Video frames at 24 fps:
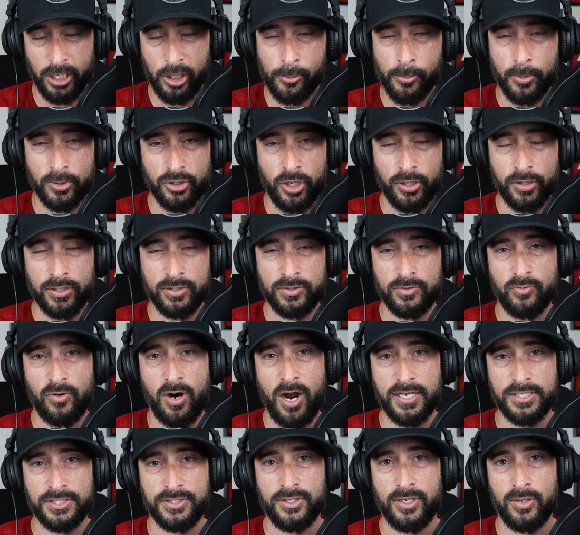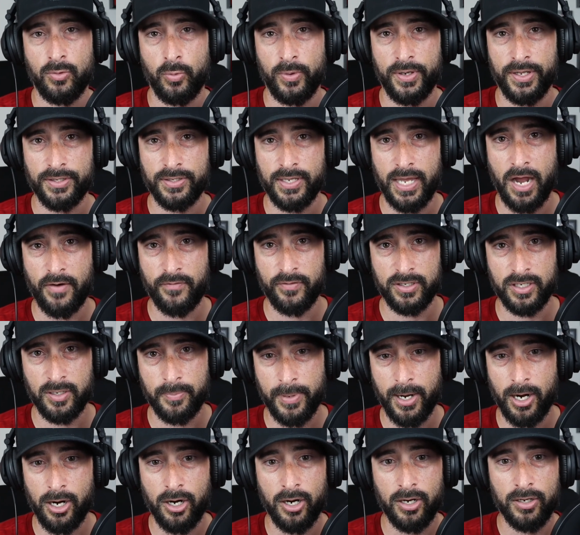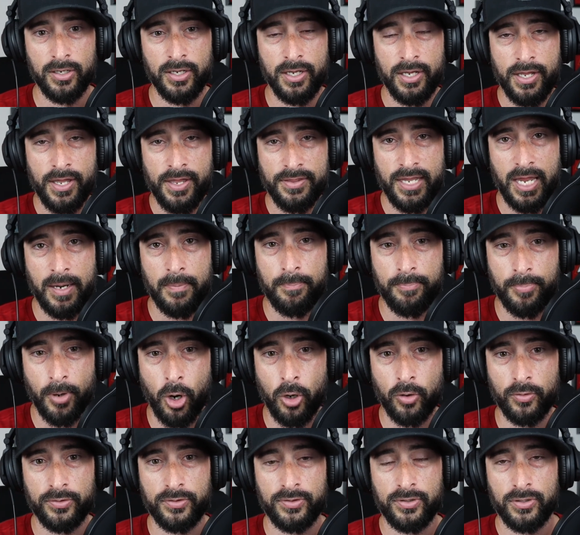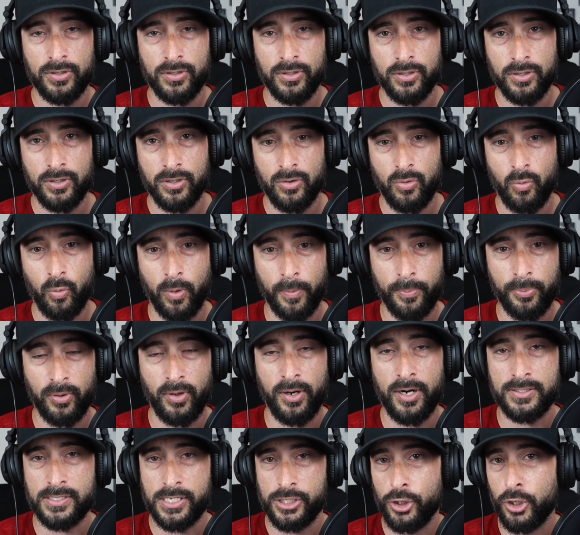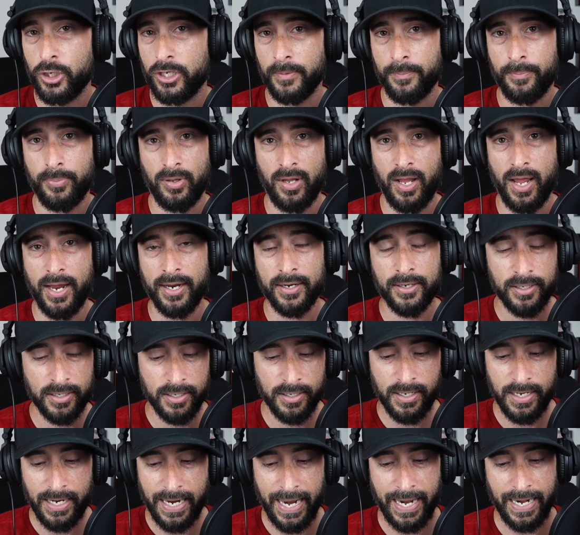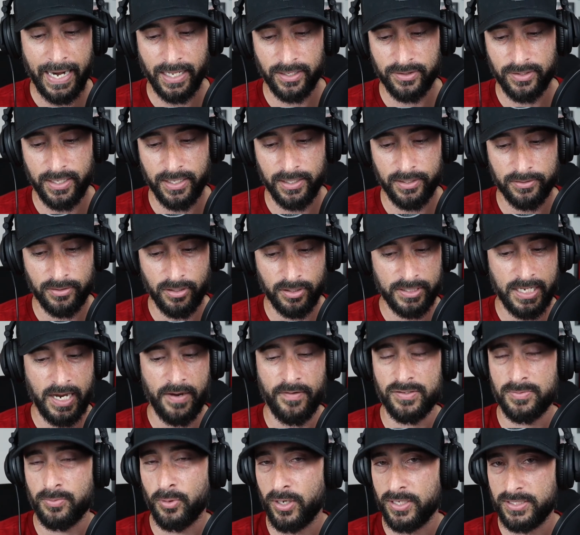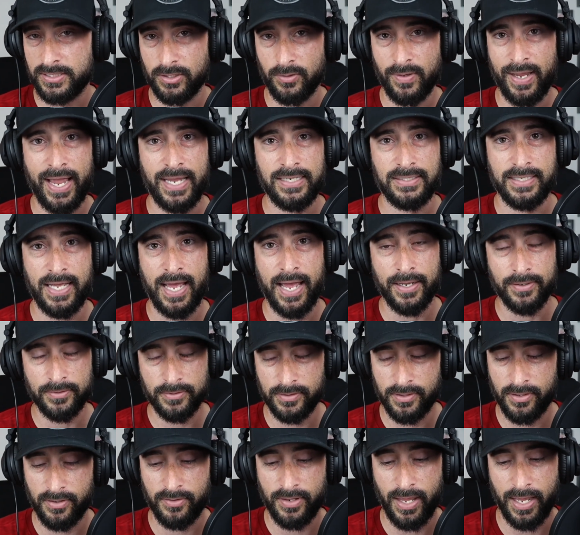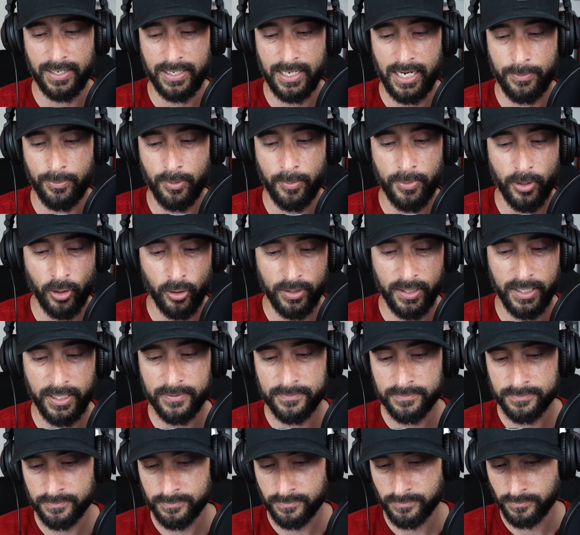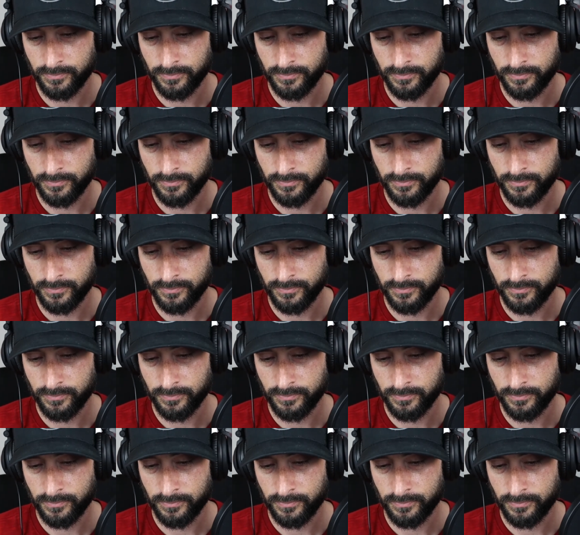Ingram was on the roster with Alvin Kamara, they both were players that you can play. And I think Latavius Murray still has that capability.